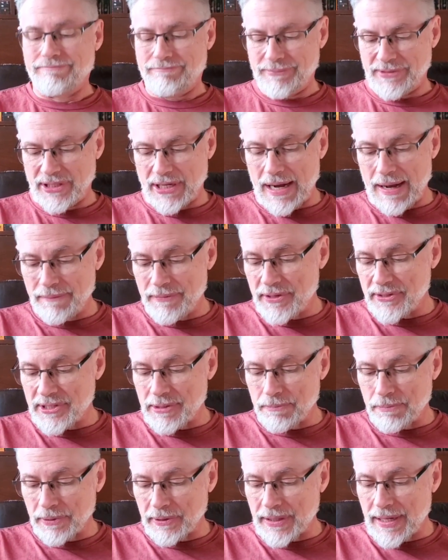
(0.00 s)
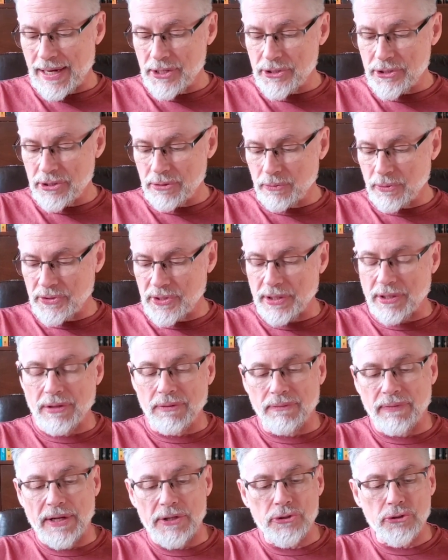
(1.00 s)
The obvious implication was that
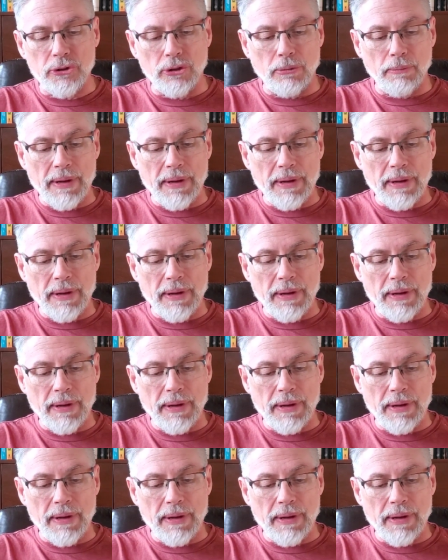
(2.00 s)
conventional